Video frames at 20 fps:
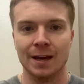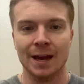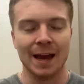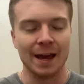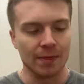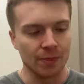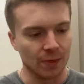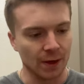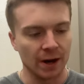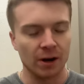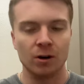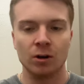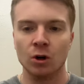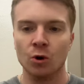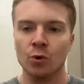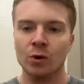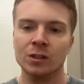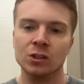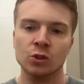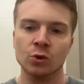and they're
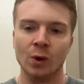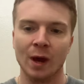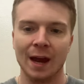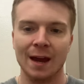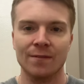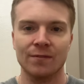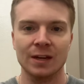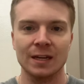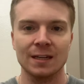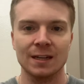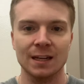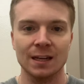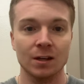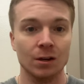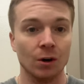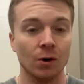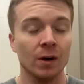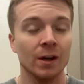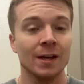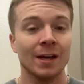going to have a
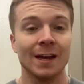deal